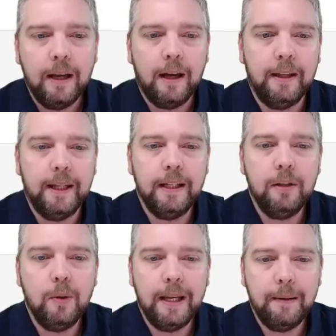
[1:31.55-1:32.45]
and then
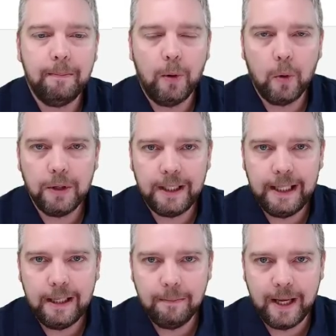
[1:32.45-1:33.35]
you import
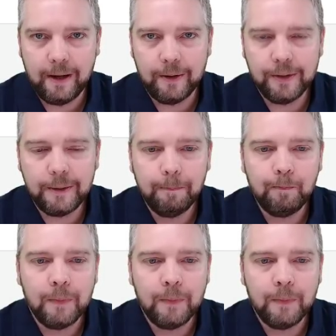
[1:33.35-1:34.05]
emails